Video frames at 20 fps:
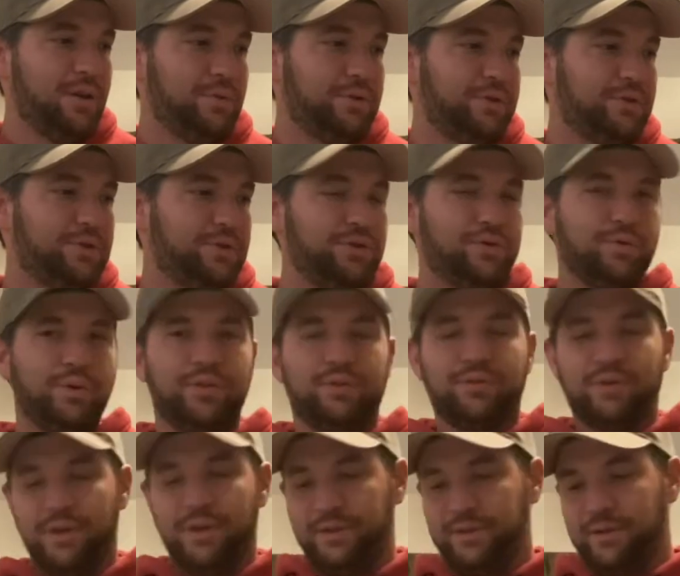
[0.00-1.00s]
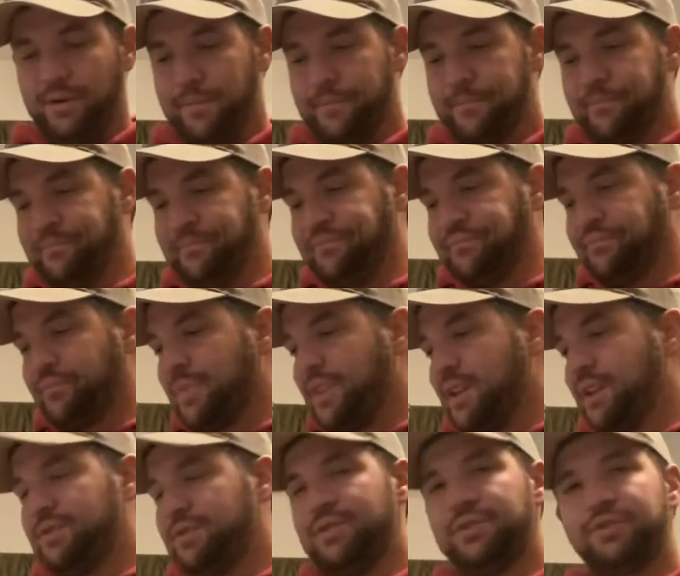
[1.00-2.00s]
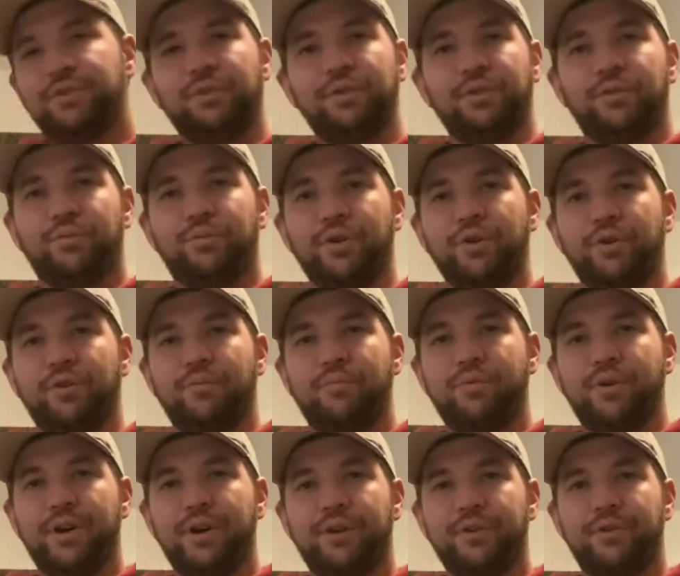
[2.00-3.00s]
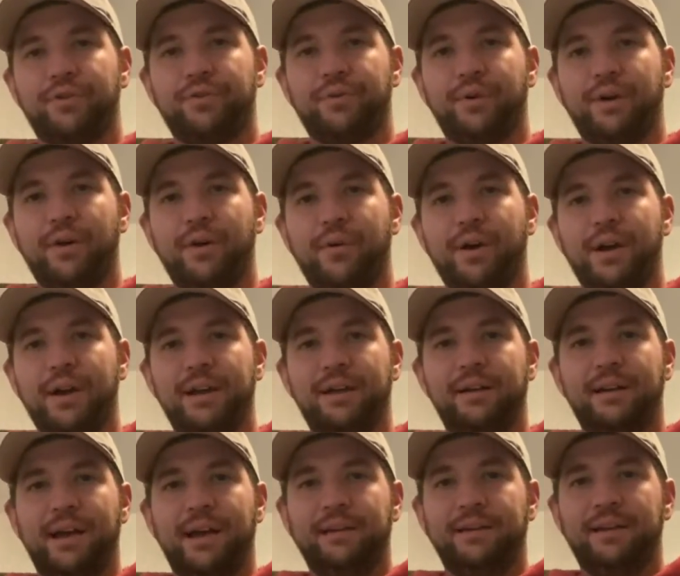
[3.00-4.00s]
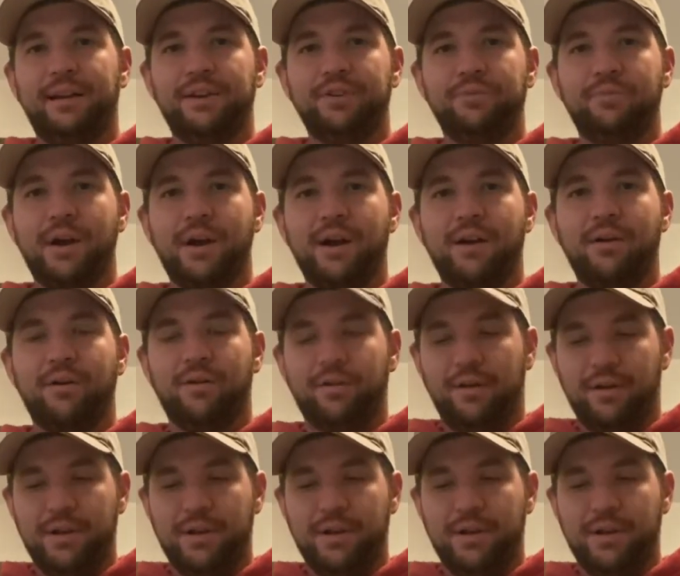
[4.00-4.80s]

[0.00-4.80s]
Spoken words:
the 223. So this is just a little Ruger Predator 308, 18-inch barrel.